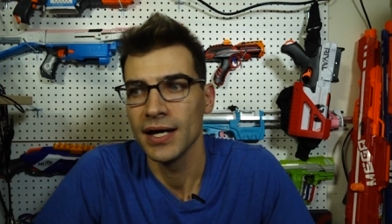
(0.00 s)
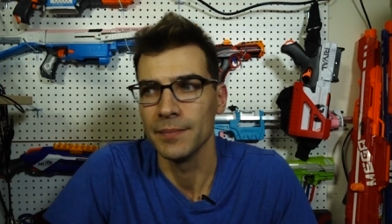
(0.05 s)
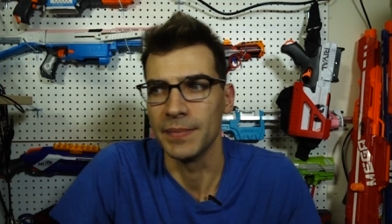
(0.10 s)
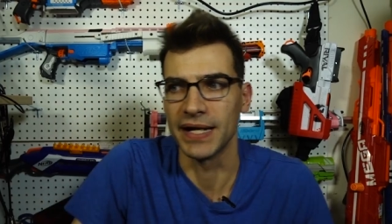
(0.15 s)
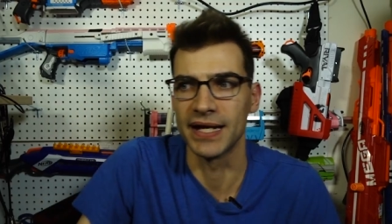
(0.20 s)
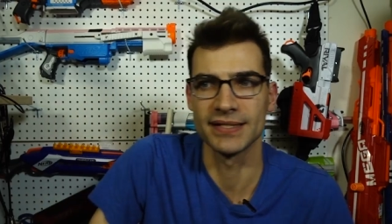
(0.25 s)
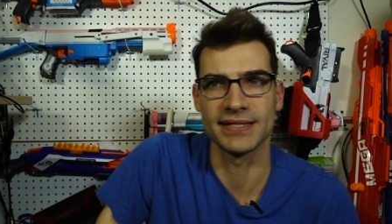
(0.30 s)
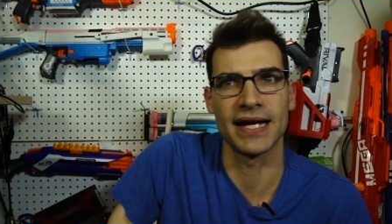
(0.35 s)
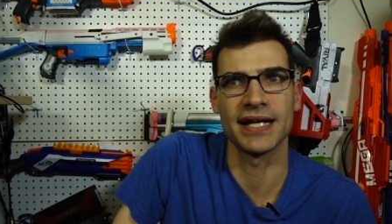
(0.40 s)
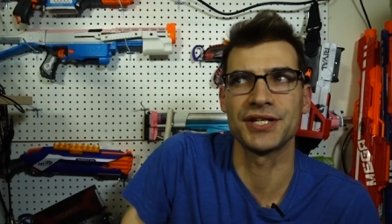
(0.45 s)

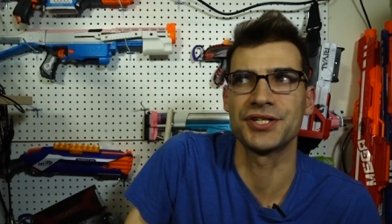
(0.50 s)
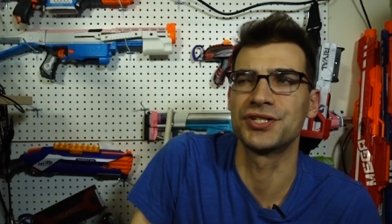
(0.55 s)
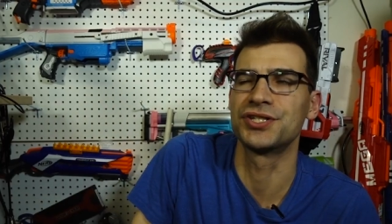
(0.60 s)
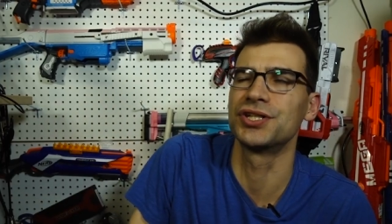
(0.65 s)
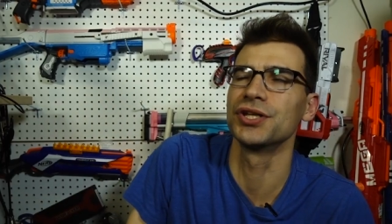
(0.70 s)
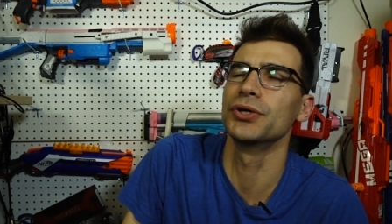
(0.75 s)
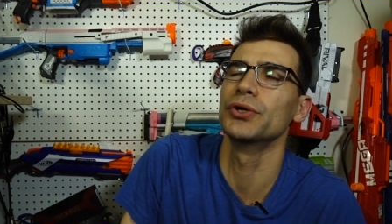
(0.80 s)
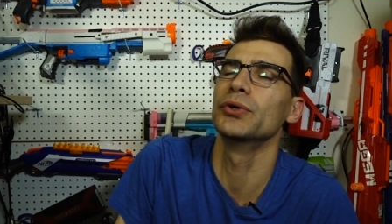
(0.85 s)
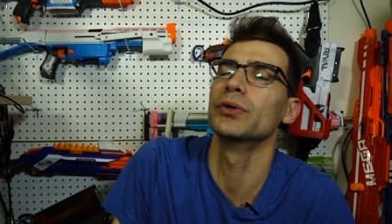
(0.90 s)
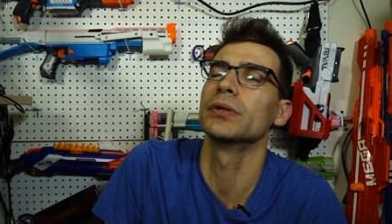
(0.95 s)
because I
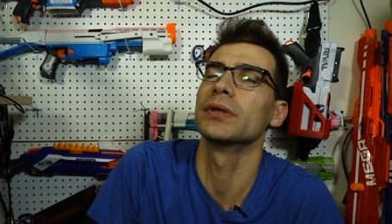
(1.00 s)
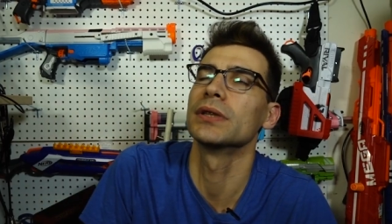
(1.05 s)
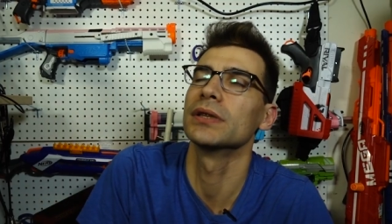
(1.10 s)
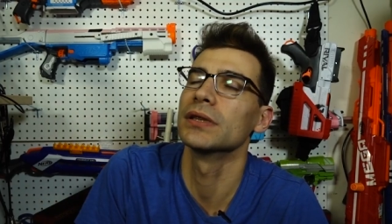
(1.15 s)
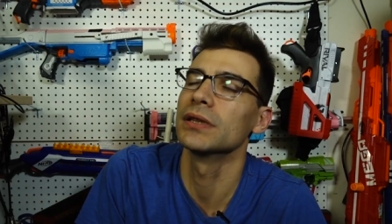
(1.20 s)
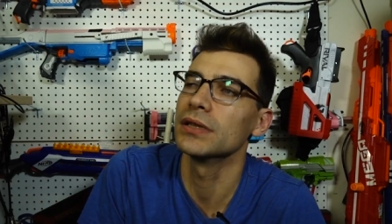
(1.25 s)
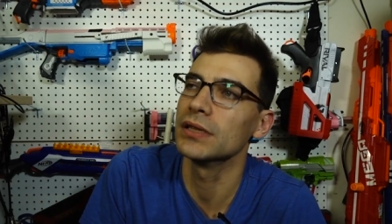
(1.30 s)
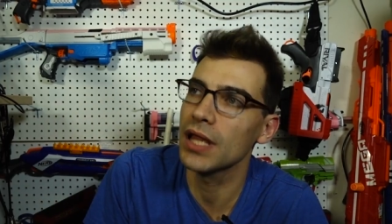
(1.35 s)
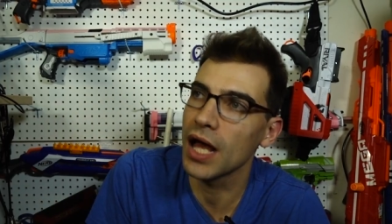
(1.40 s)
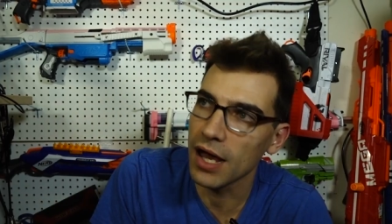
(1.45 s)
do
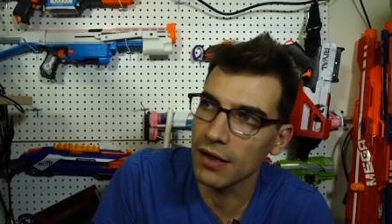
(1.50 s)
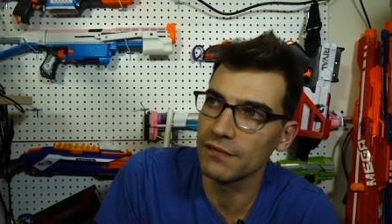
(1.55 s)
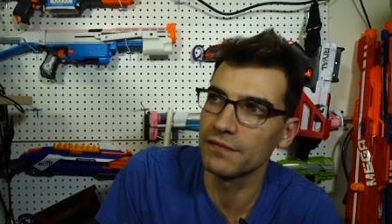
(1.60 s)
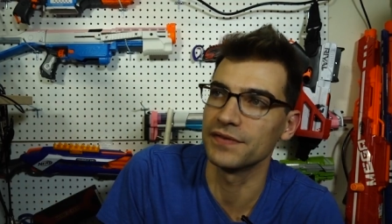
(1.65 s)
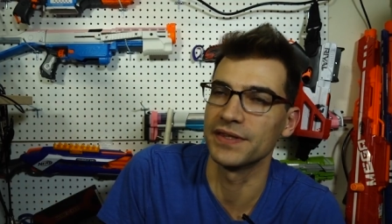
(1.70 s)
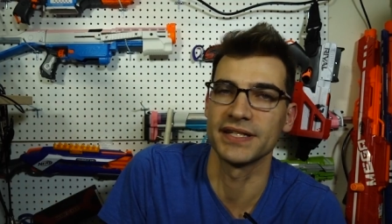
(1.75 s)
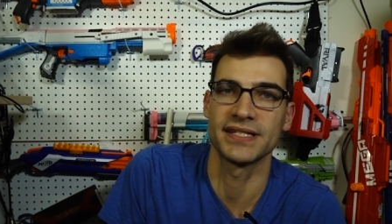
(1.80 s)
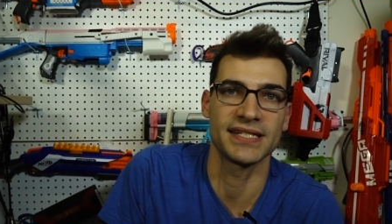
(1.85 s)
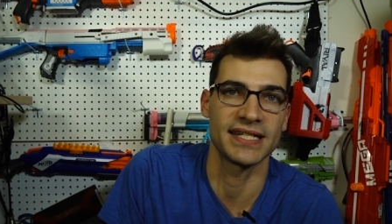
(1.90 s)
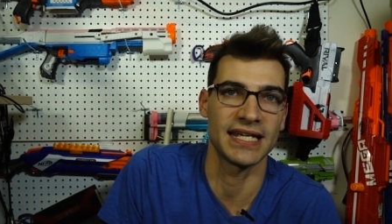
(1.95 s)

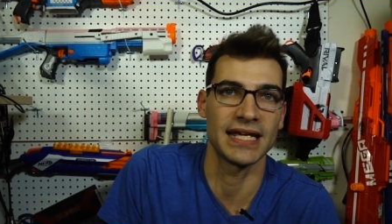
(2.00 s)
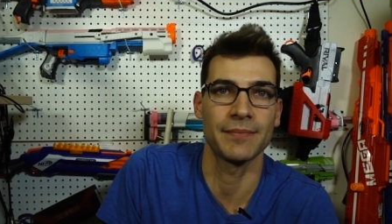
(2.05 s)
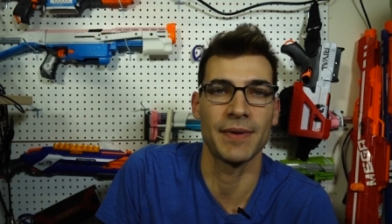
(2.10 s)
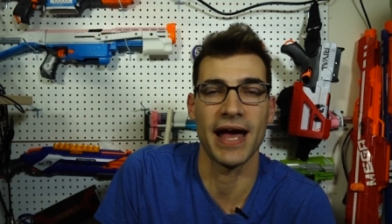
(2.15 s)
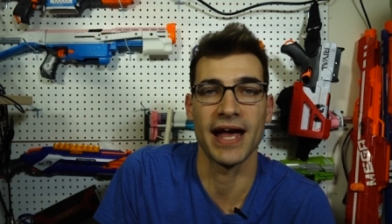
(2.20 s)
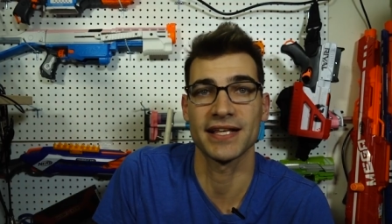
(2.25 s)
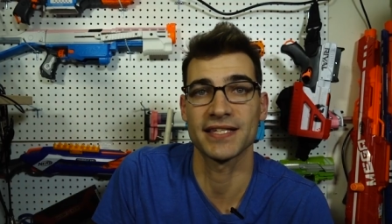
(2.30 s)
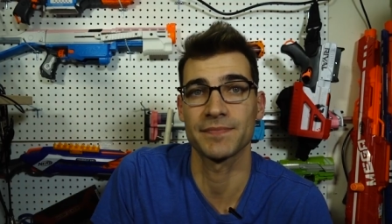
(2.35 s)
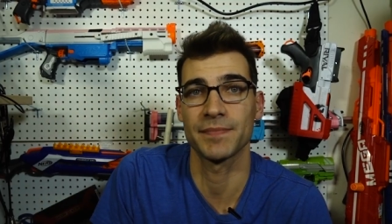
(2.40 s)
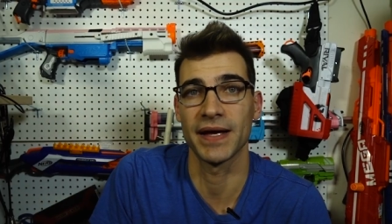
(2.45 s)
love the team
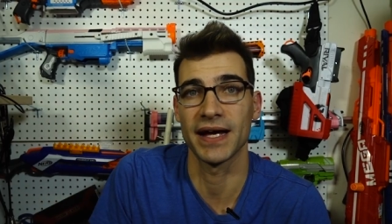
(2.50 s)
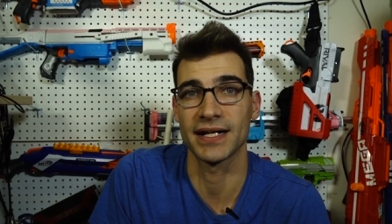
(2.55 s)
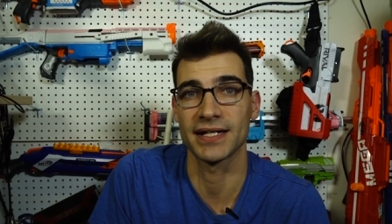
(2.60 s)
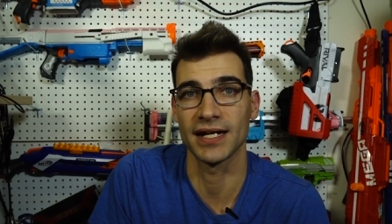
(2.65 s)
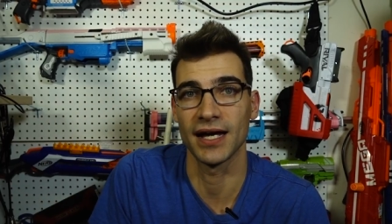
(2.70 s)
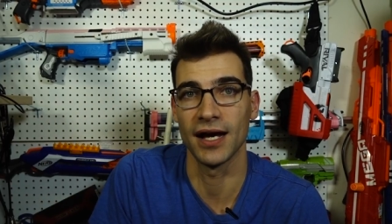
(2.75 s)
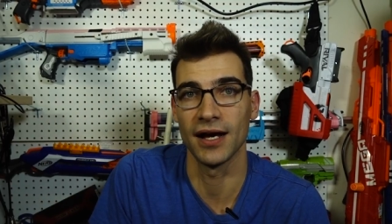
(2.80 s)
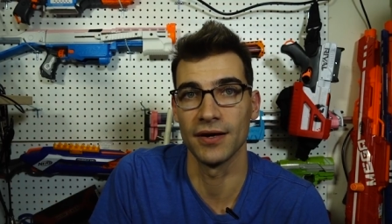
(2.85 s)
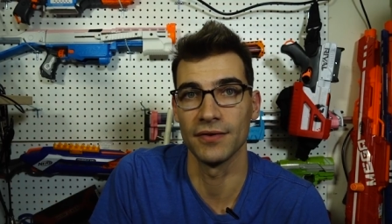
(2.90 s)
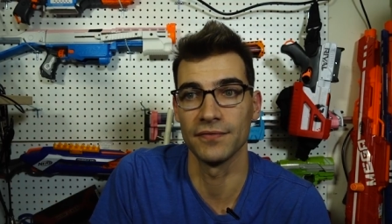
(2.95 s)

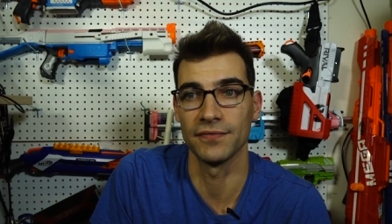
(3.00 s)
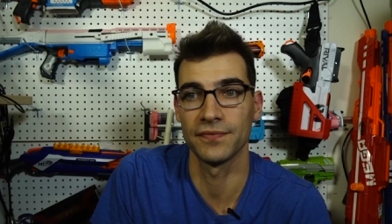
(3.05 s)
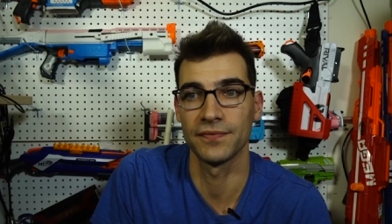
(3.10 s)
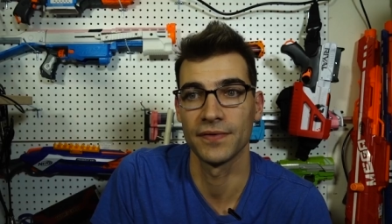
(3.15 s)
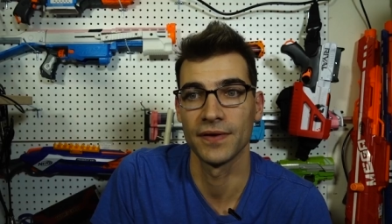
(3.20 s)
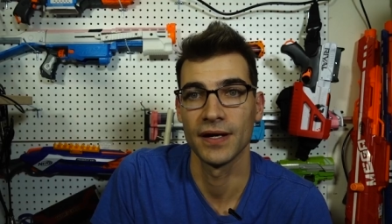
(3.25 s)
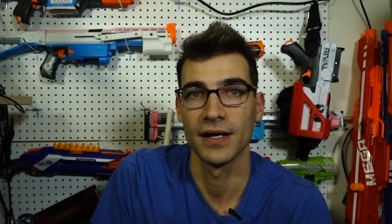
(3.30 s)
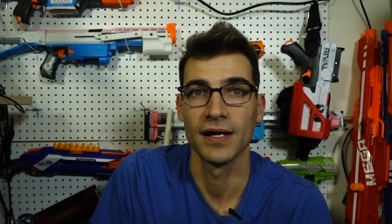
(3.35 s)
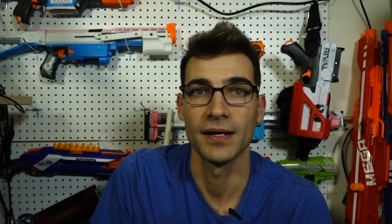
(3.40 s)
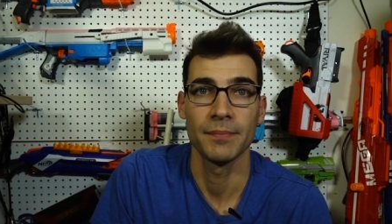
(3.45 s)
aspect of
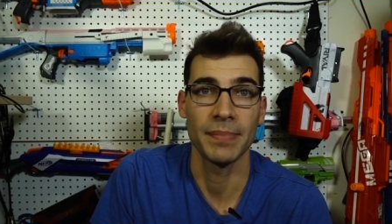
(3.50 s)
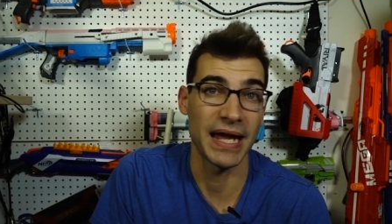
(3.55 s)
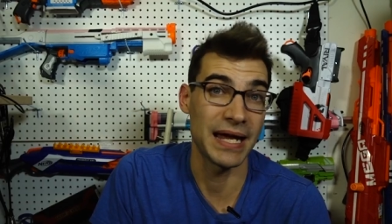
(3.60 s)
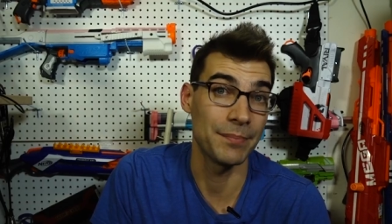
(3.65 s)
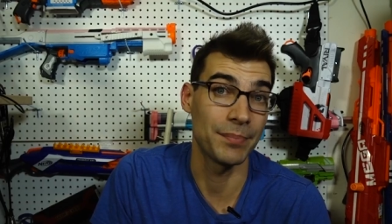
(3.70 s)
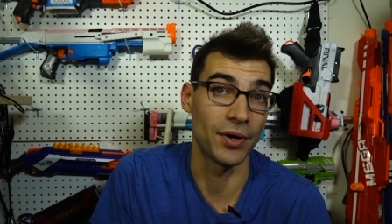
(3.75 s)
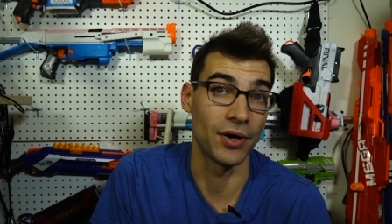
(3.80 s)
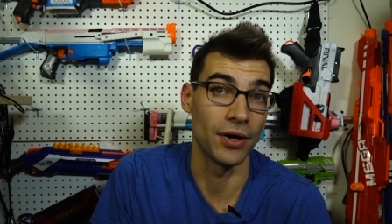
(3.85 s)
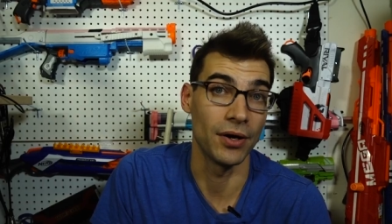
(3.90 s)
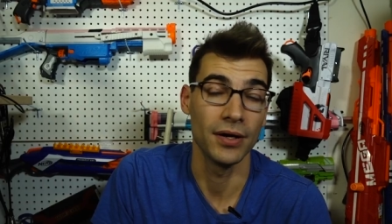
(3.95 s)

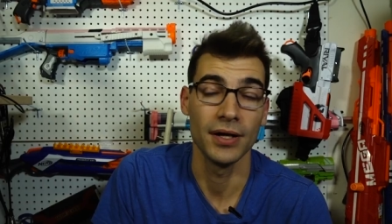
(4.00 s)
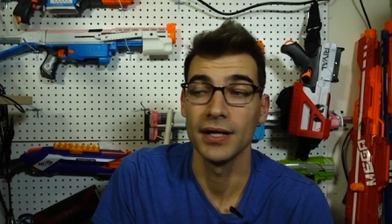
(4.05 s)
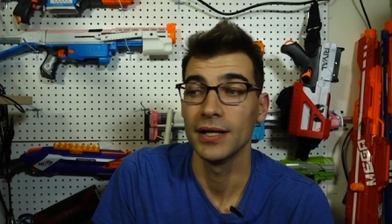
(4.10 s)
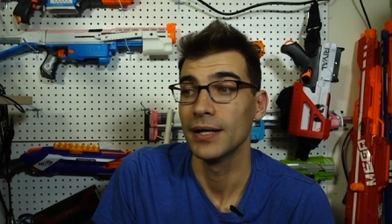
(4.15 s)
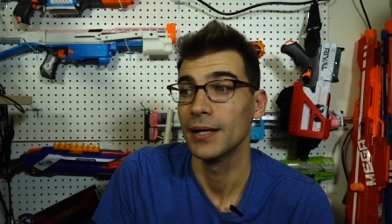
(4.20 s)
paintball.